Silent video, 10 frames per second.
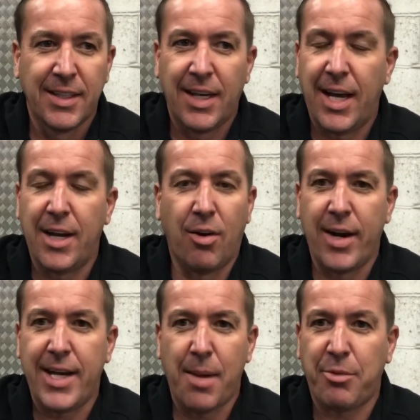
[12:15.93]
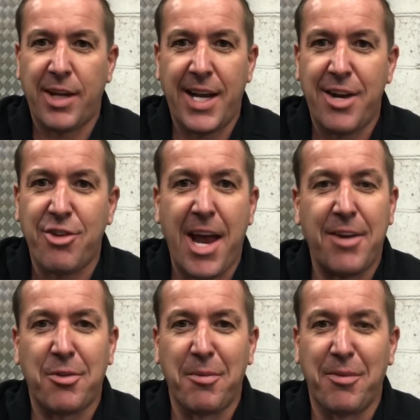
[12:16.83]
and I end up sitting there chatting
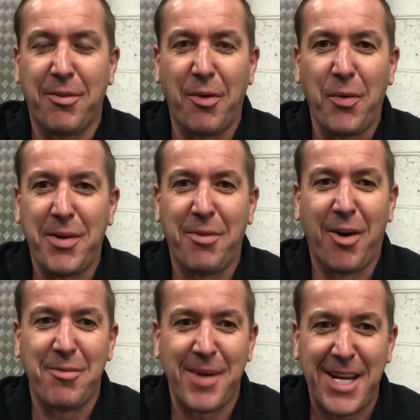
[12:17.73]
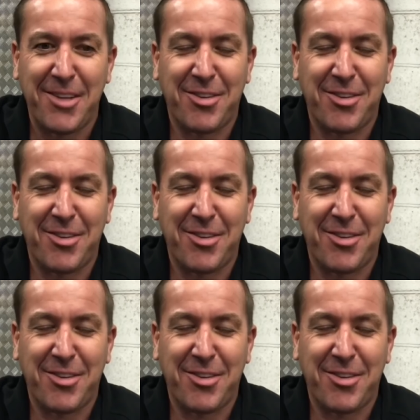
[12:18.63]
to them for 45 minutes,